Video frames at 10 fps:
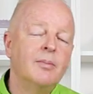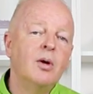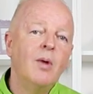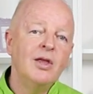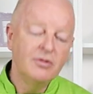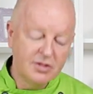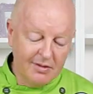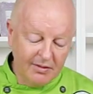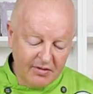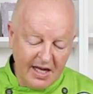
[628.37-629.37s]
But when you're
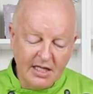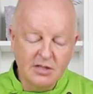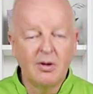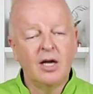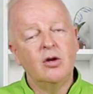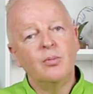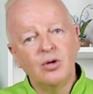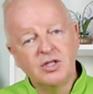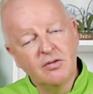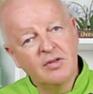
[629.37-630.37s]
doing things where you're
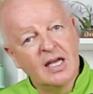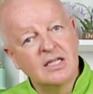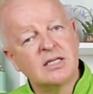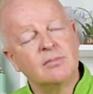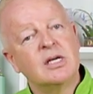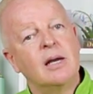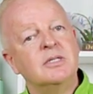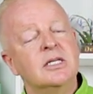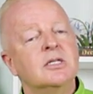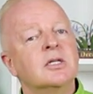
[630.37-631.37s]
pushing things
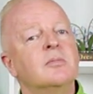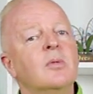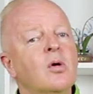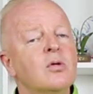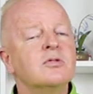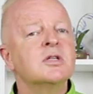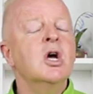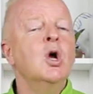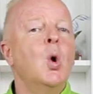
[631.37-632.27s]
sometimes into the molds,